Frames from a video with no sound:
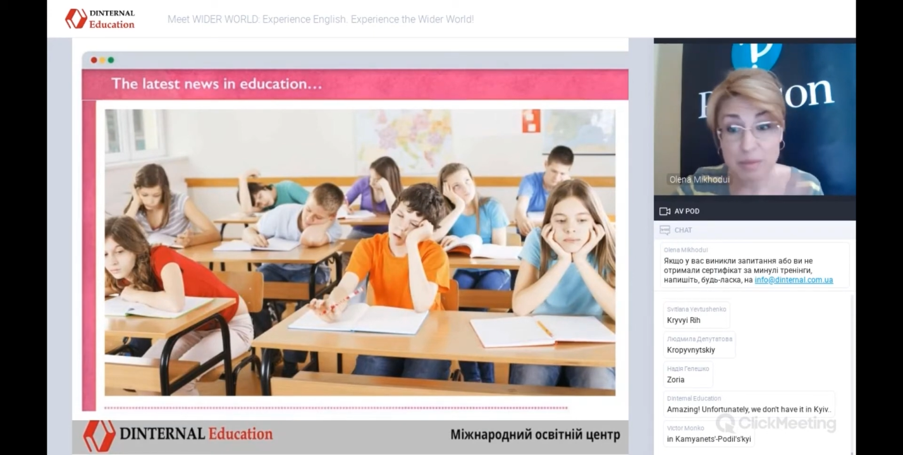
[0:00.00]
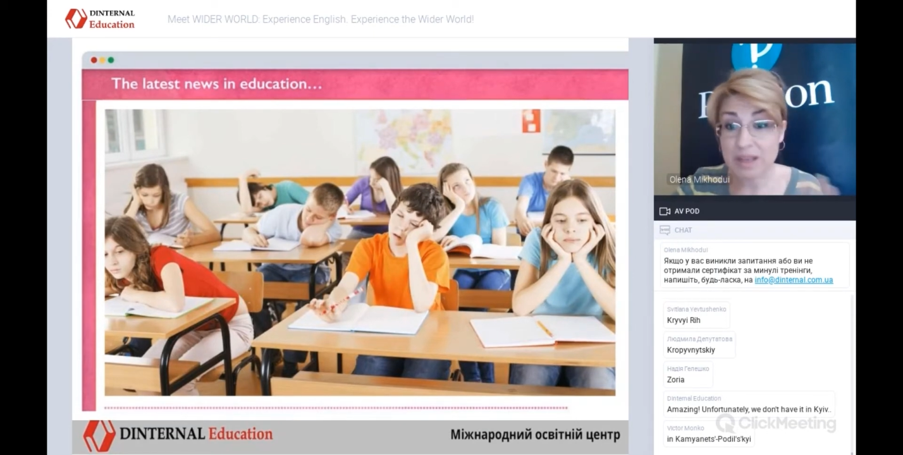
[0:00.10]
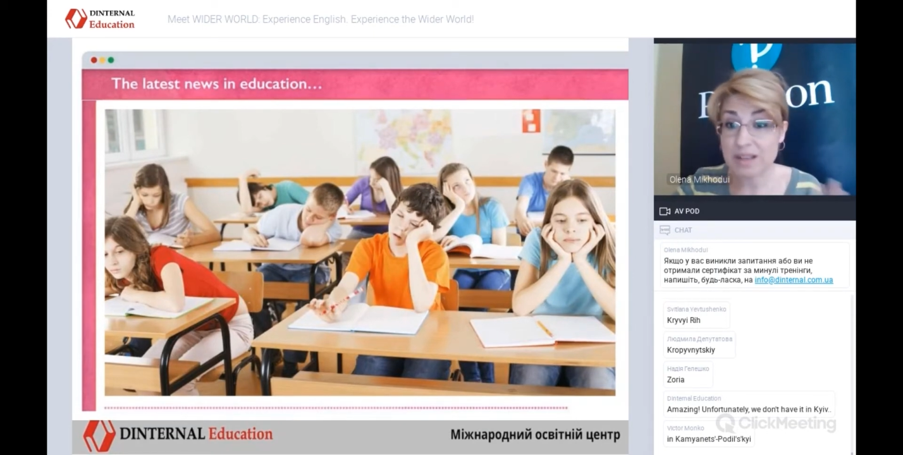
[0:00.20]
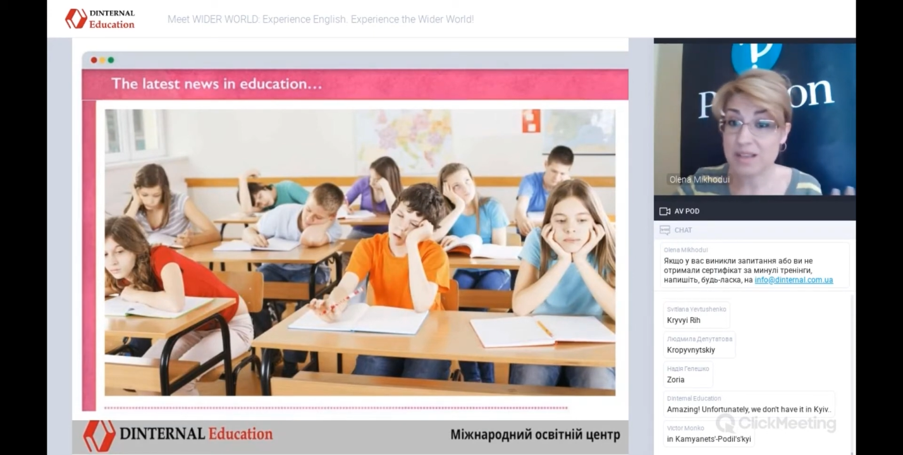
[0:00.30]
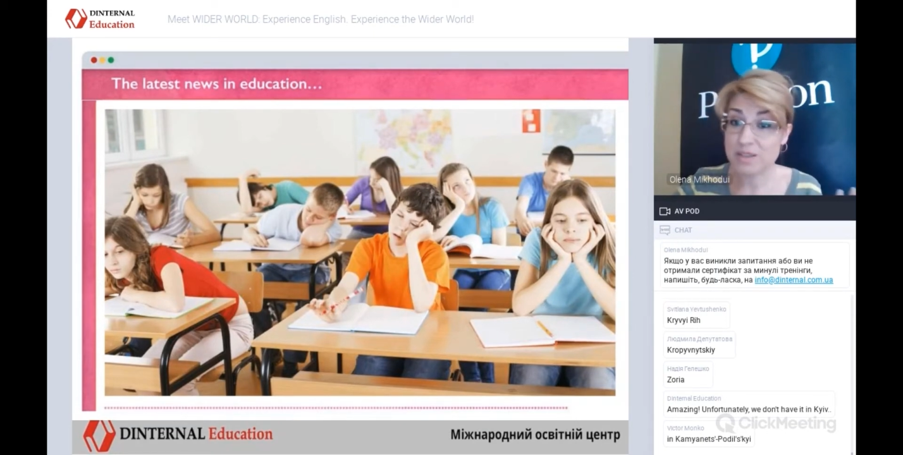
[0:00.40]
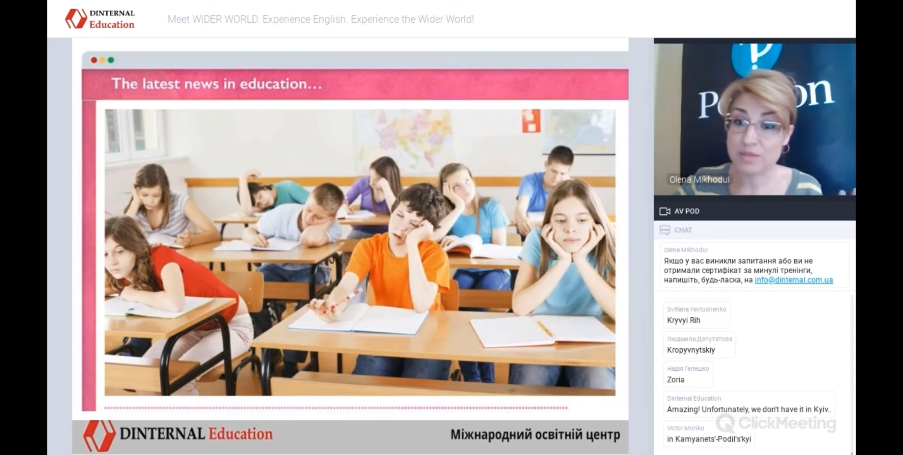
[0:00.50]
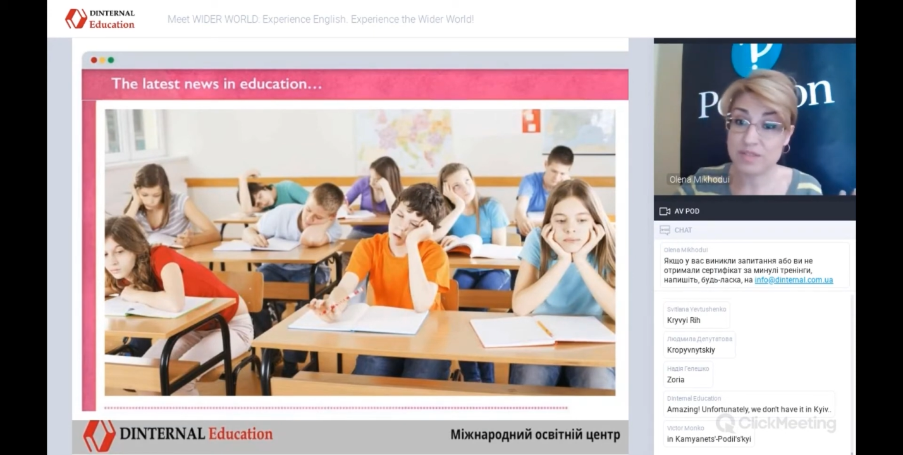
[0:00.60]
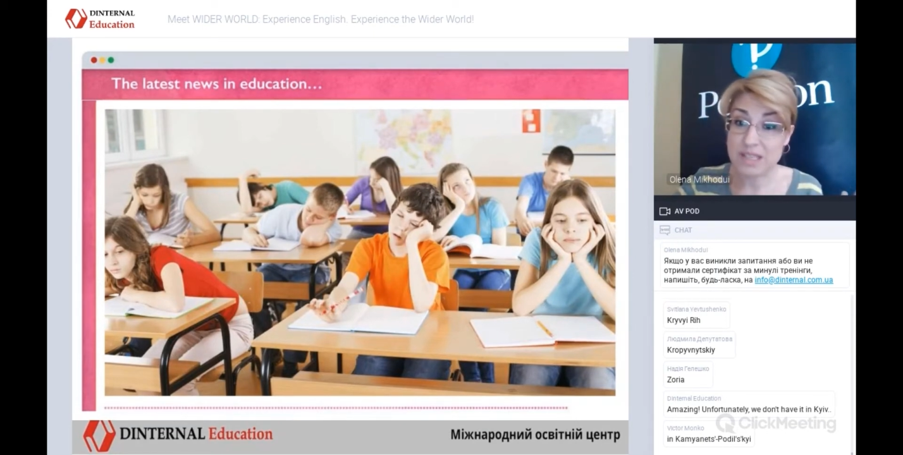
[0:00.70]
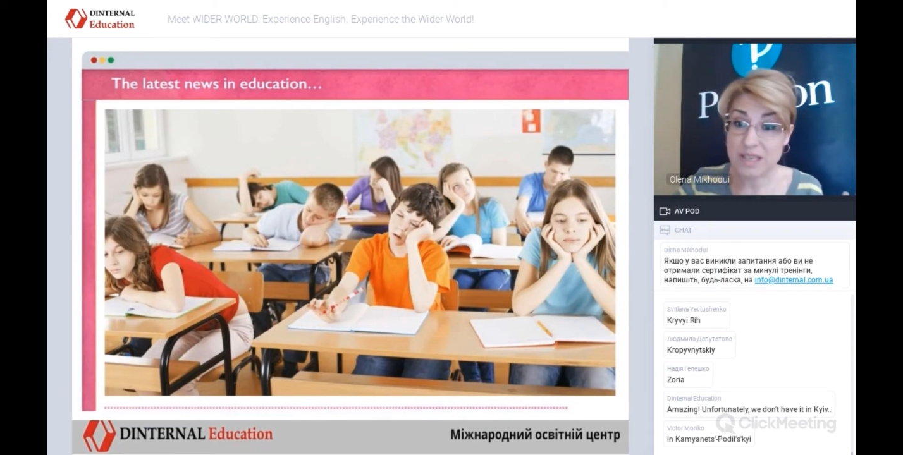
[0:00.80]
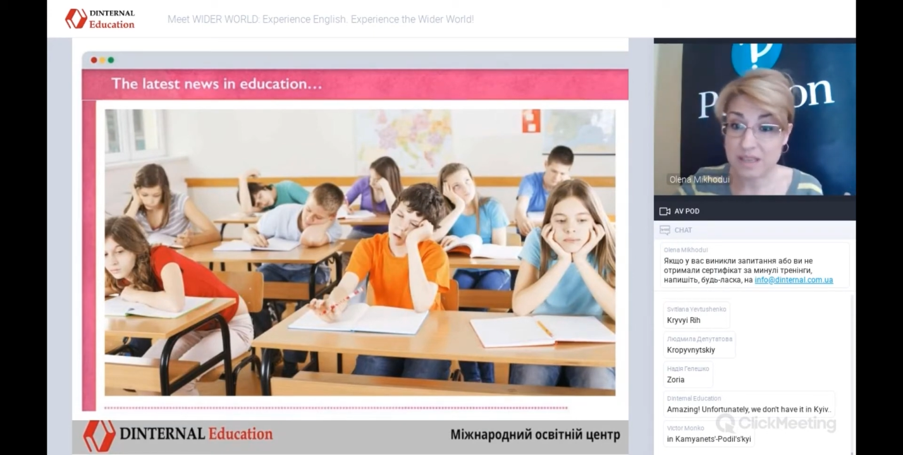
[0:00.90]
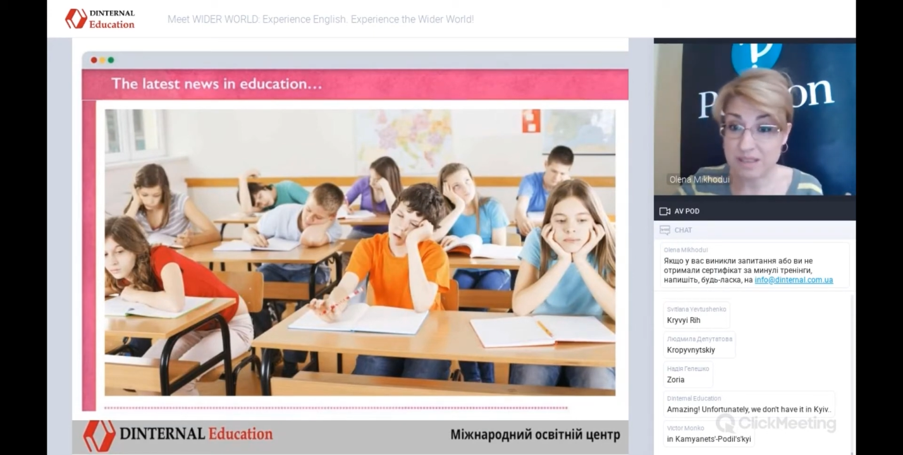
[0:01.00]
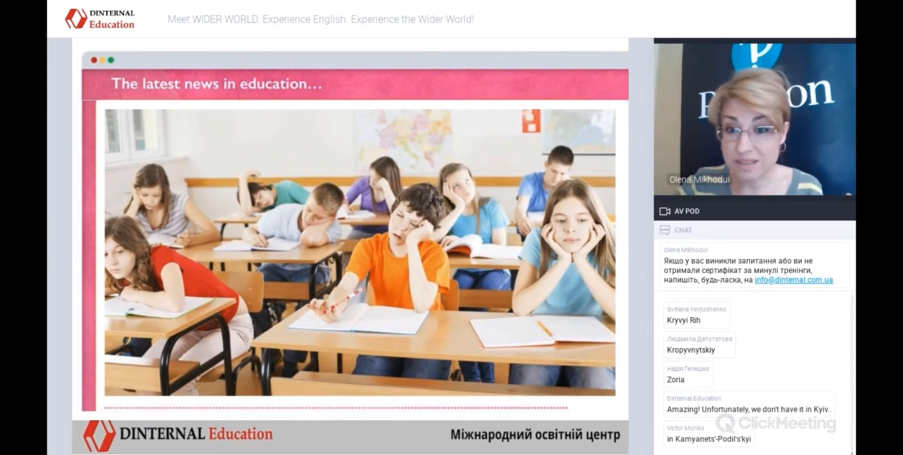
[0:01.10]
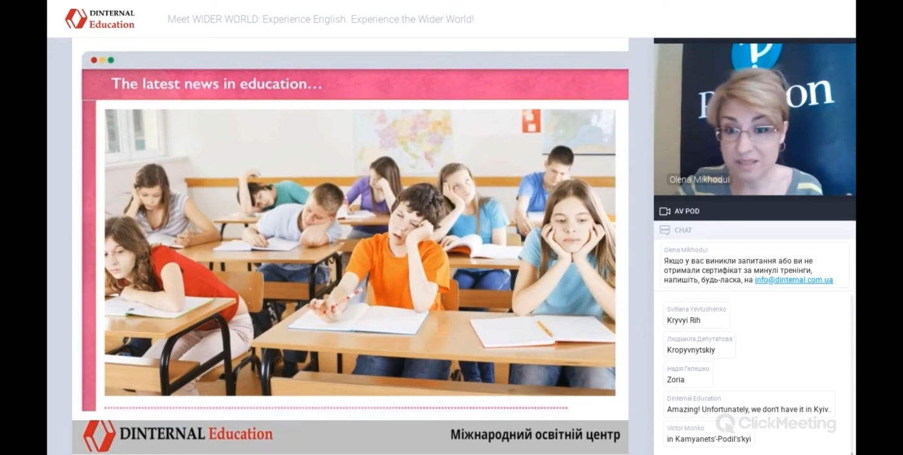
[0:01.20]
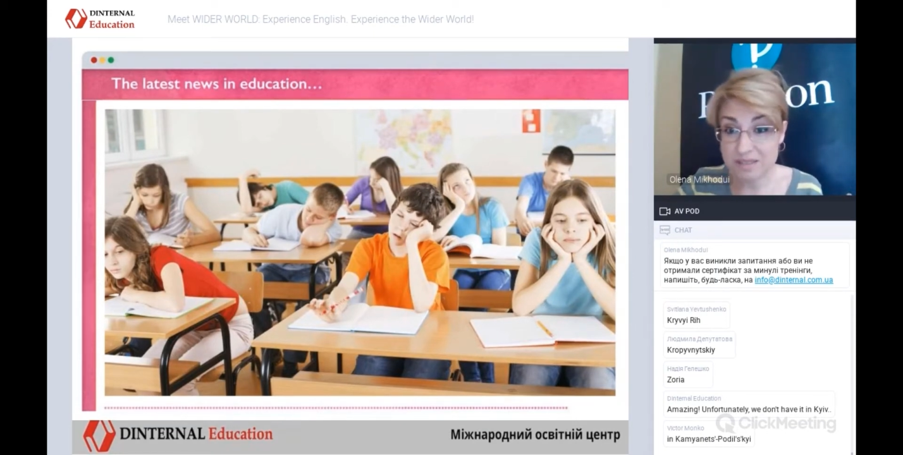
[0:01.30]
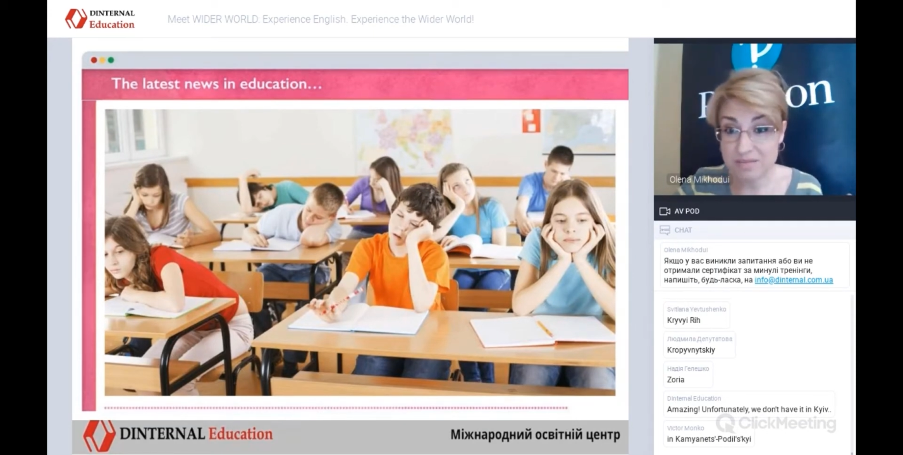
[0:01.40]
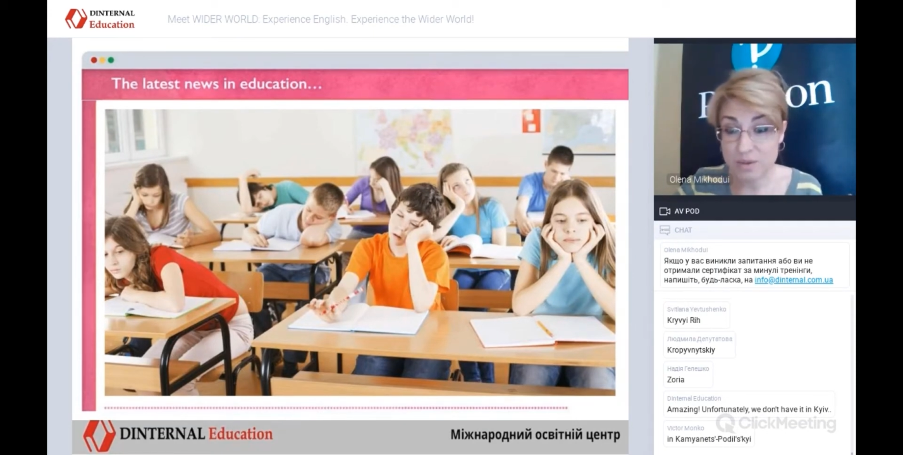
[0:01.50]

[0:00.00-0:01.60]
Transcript: my class of teens,